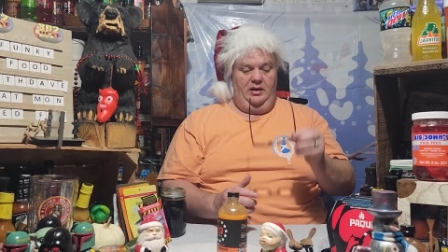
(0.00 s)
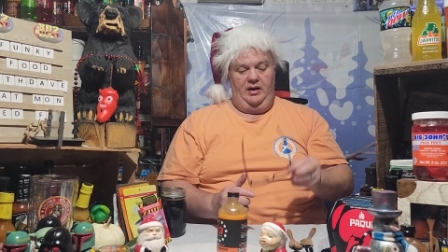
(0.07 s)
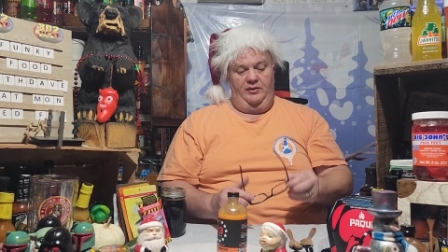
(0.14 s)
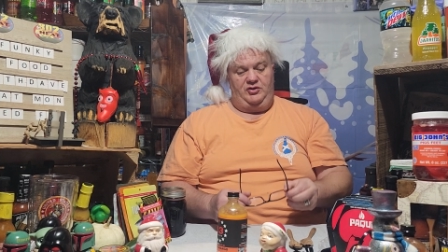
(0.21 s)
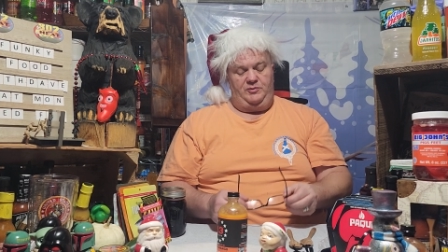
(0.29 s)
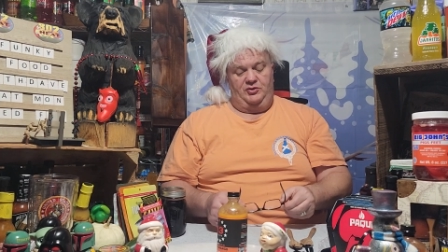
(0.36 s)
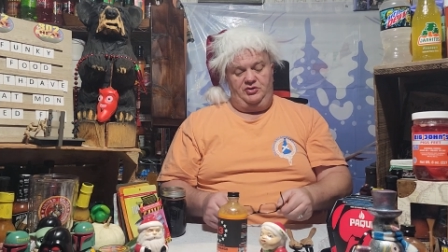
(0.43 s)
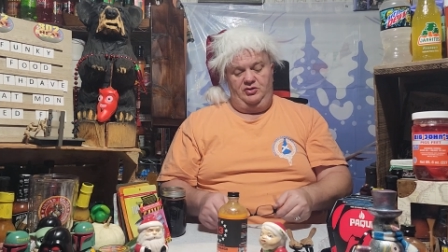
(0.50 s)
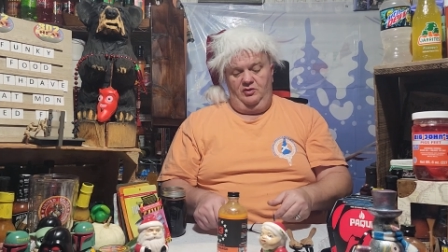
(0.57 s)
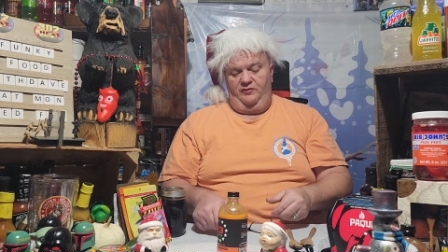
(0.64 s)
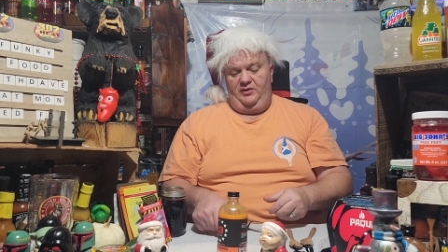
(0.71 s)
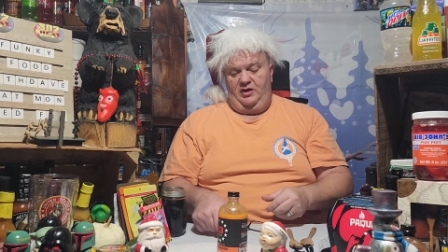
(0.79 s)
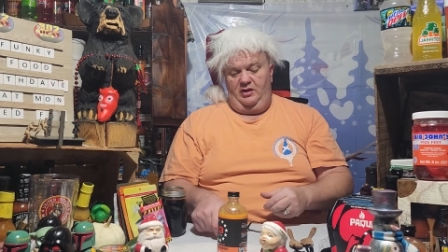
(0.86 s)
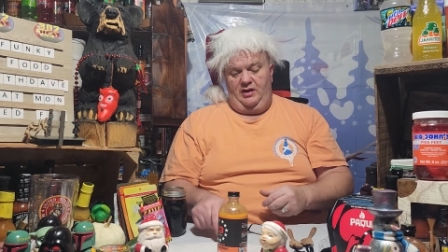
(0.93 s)
I was supposed to do
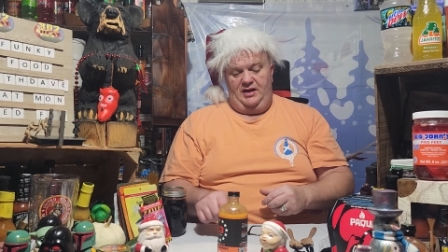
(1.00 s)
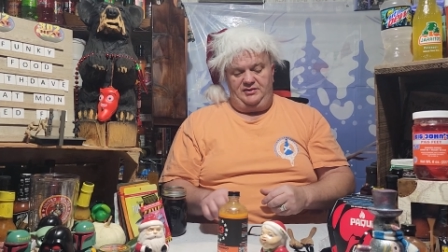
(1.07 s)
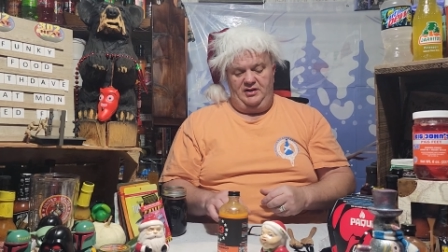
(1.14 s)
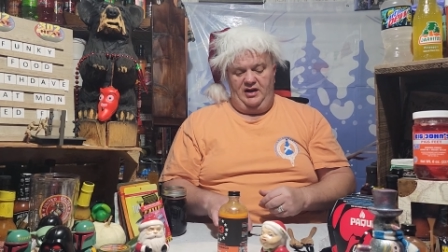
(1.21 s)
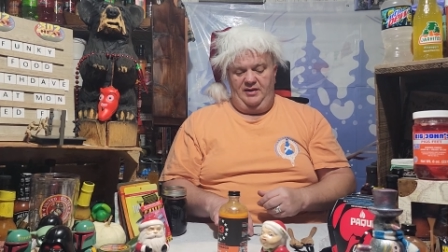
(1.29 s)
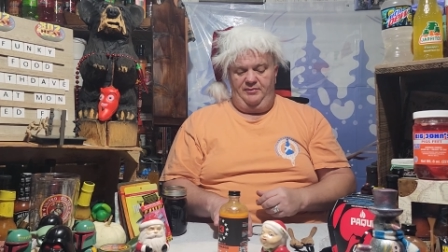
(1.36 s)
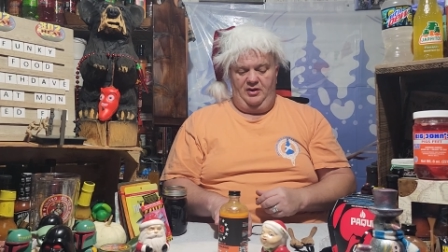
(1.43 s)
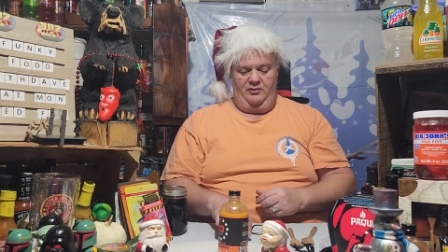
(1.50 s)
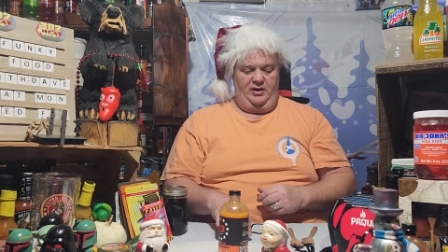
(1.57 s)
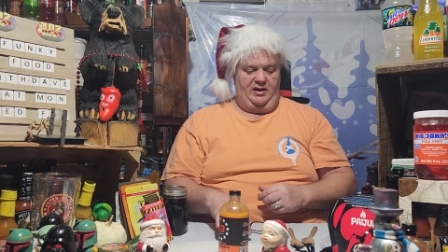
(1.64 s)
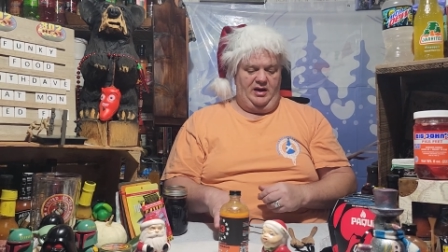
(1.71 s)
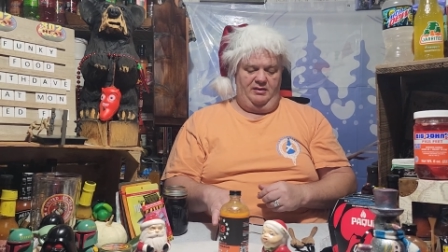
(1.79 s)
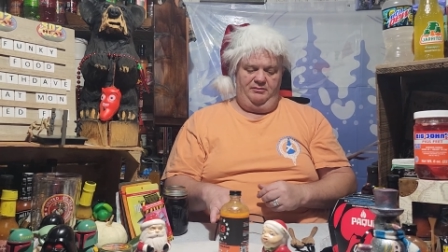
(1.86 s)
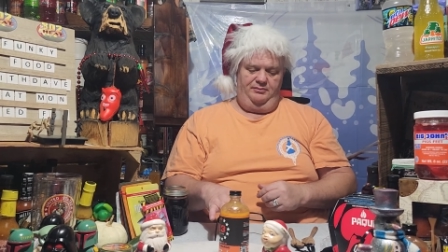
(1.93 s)
a video last night, but we
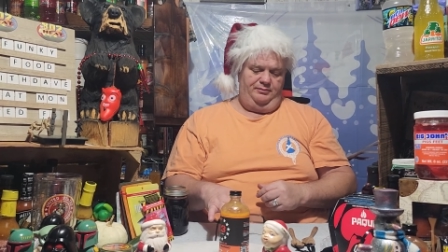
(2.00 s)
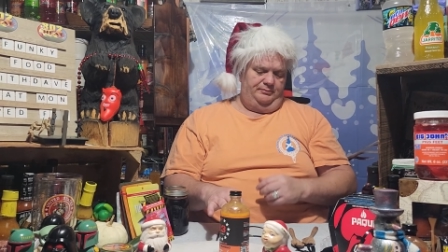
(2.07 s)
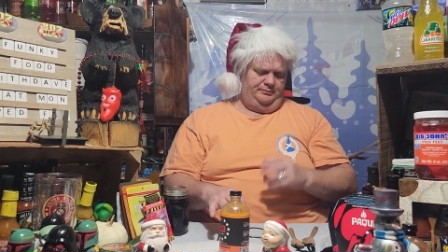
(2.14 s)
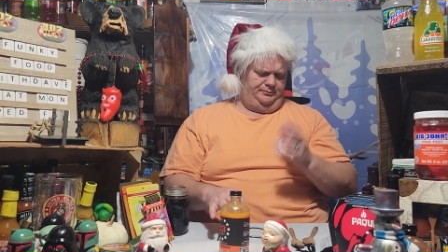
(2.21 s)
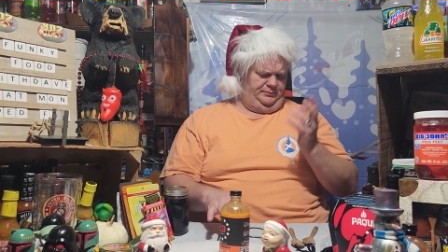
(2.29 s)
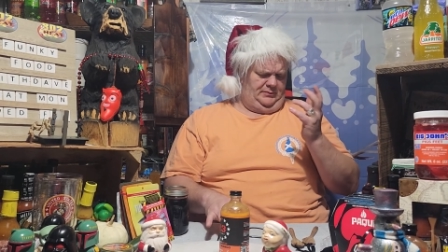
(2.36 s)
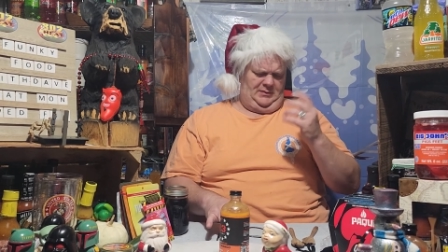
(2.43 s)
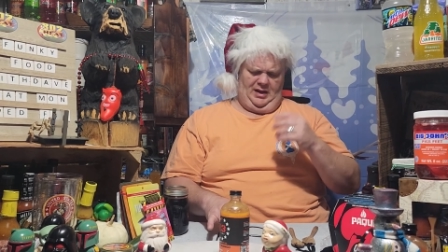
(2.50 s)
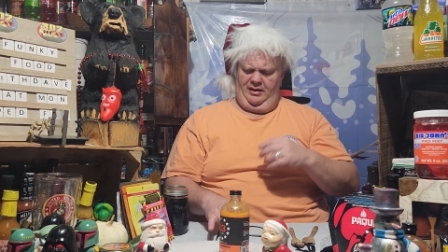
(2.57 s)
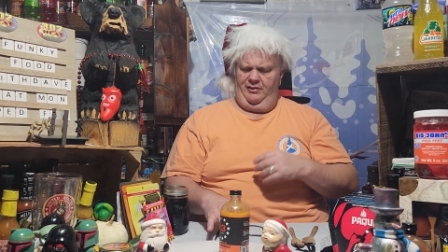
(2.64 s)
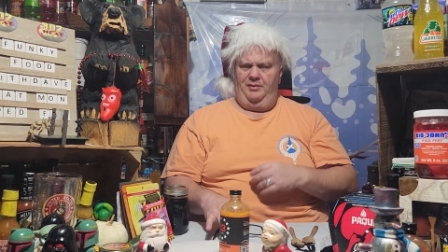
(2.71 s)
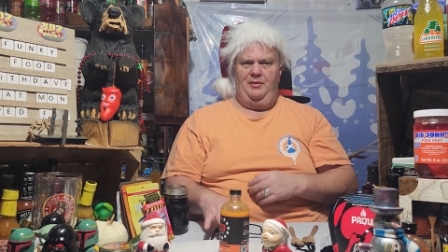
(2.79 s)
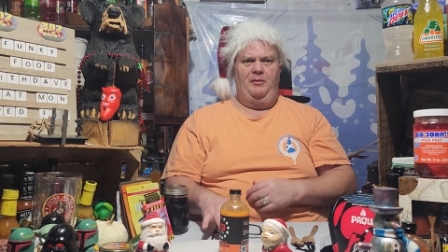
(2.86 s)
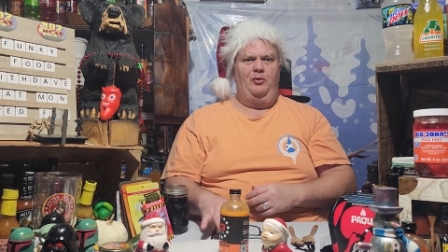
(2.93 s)
got I
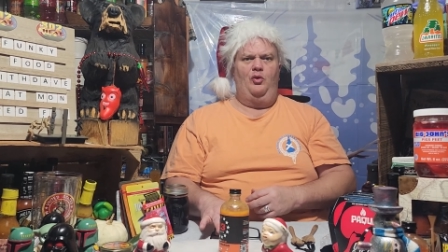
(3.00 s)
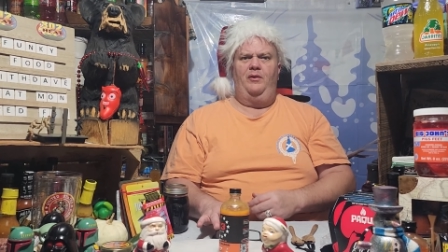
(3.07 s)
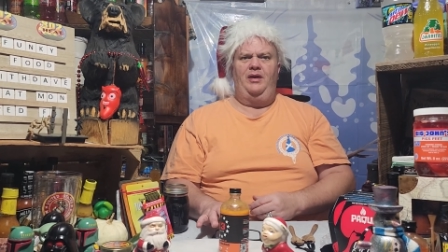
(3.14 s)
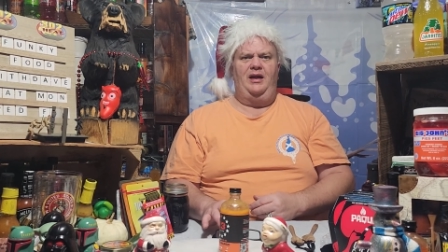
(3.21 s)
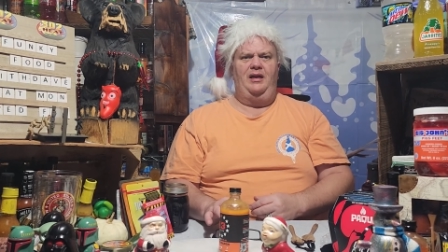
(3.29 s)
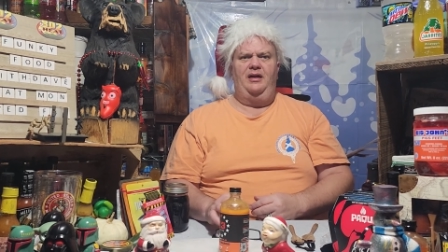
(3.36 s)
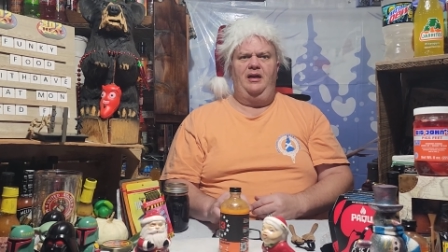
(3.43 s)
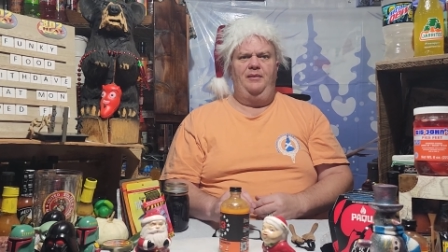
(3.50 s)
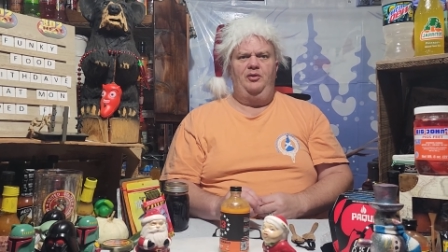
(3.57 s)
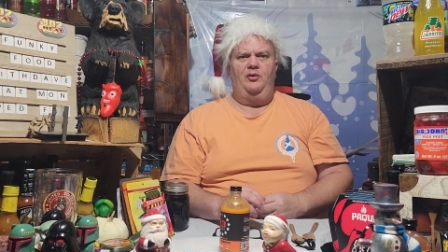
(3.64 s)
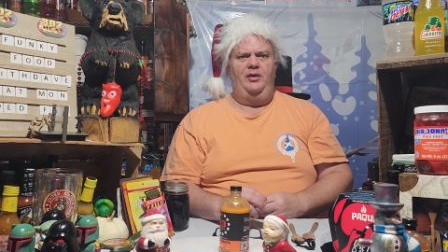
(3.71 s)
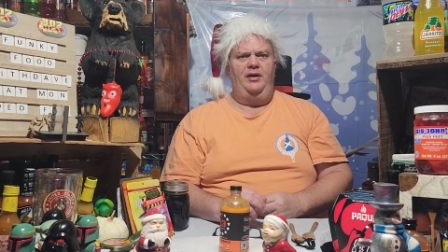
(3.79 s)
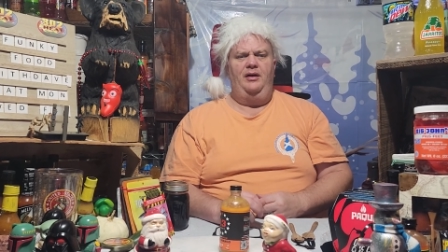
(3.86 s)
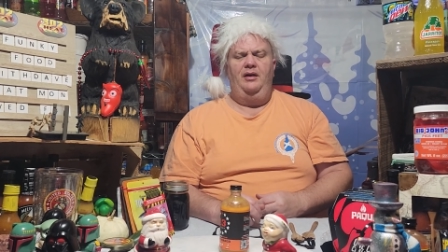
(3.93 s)
don't remember what we ended up
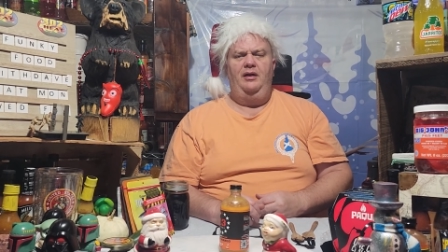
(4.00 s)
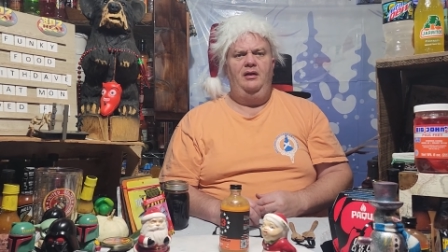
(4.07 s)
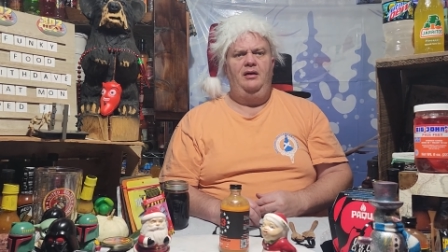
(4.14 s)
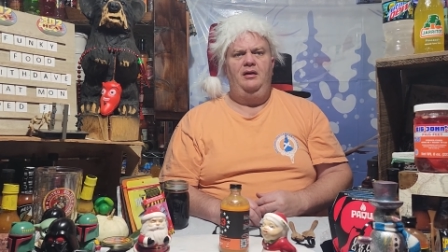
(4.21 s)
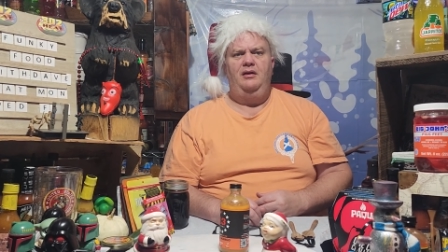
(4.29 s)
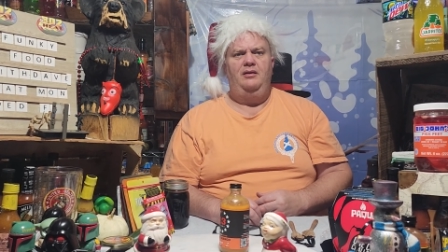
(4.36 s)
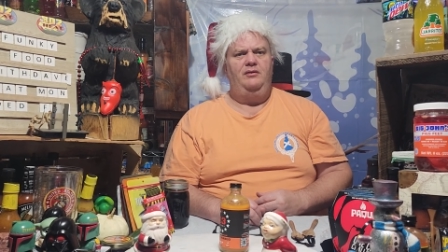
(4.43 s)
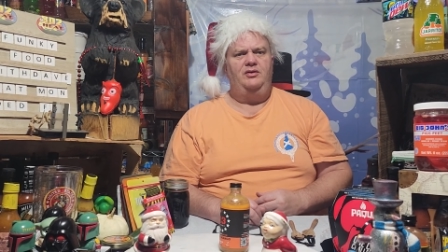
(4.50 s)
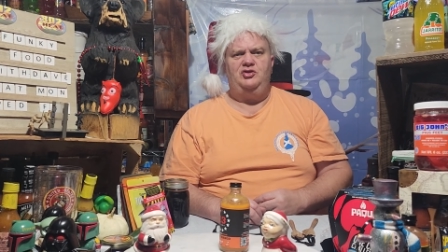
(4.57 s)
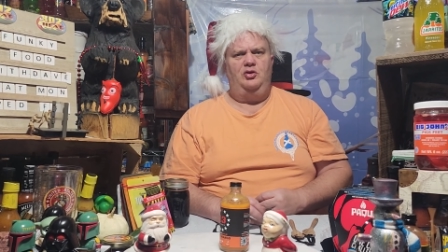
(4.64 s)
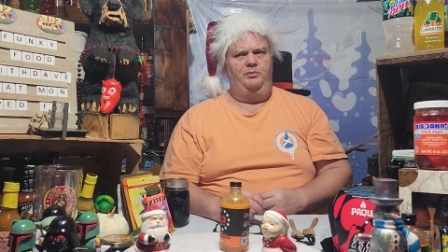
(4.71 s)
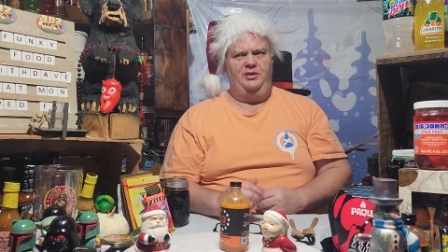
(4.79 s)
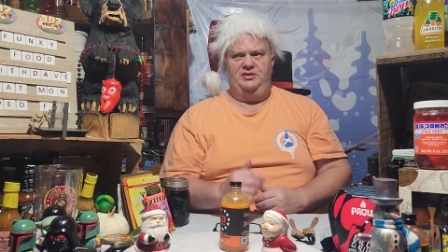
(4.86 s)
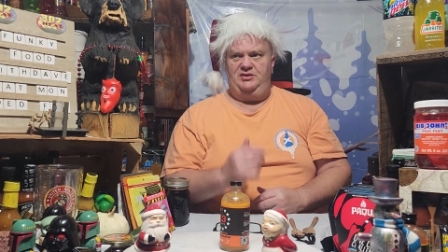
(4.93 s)
doing. We're just
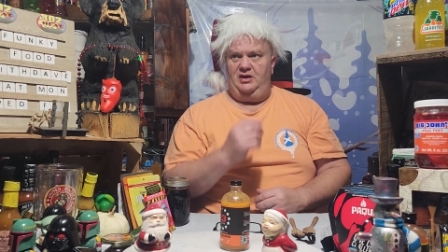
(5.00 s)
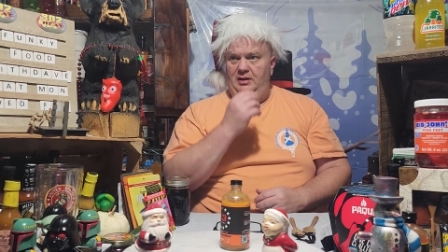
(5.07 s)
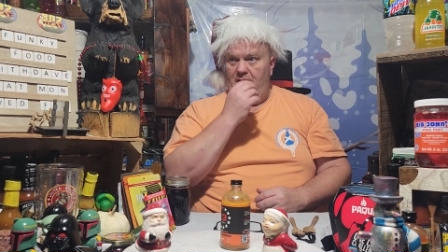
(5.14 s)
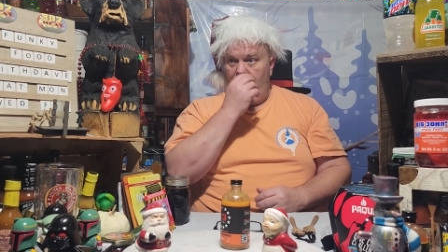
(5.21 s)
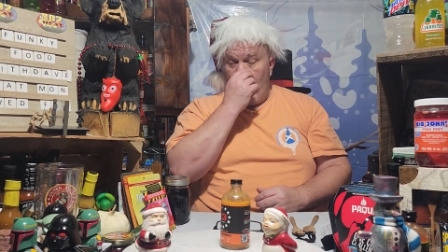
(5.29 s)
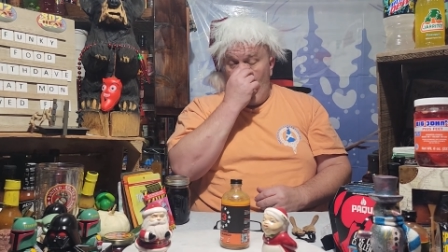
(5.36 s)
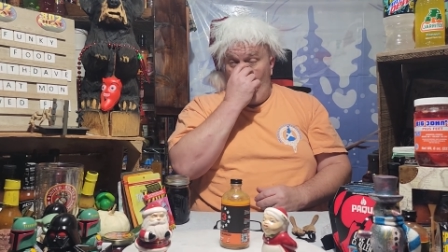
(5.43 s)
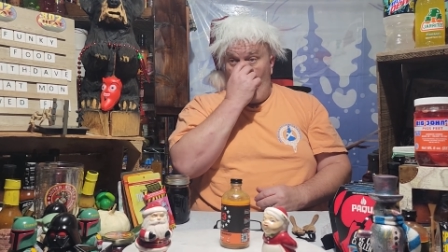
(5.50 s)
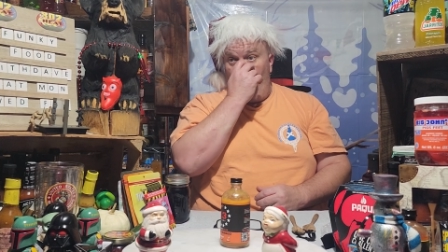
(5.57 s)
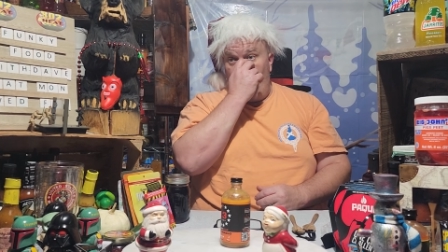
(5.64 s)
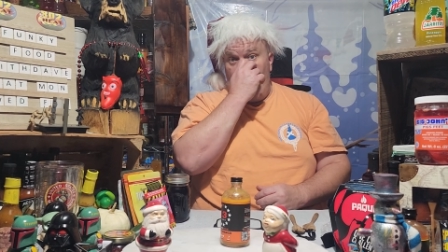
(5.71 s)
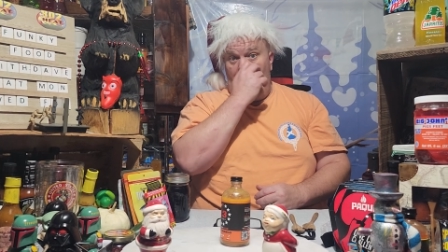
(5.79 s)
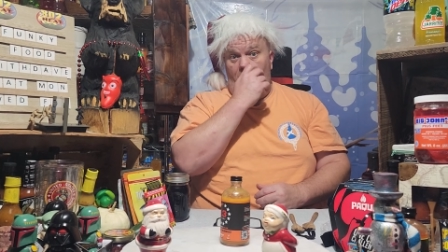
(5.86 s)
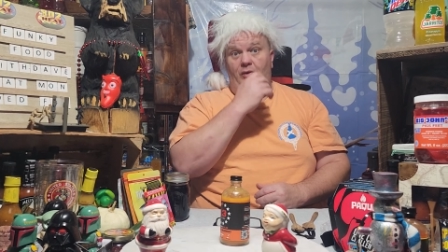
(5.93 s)
We're so busy. It's oh,
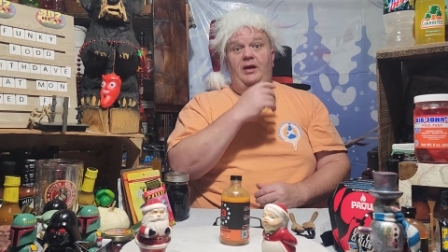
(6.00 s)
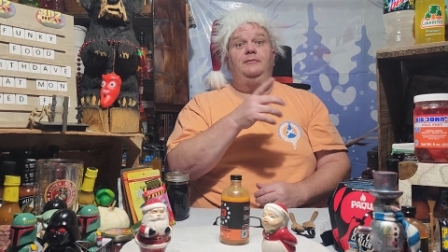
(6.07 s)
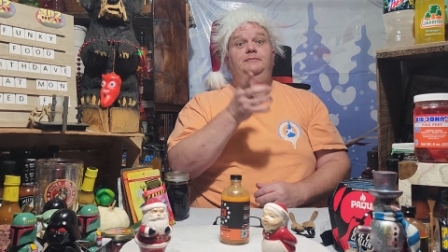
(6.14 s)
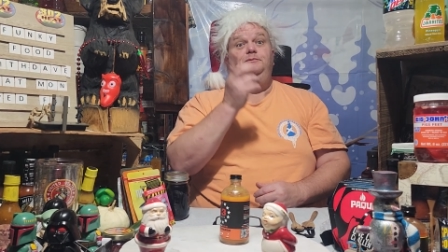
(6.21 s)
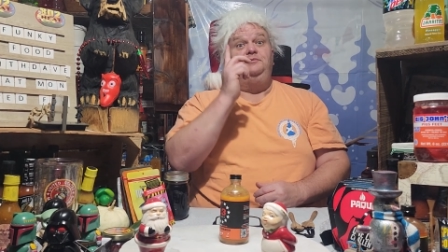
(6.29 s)
very busy.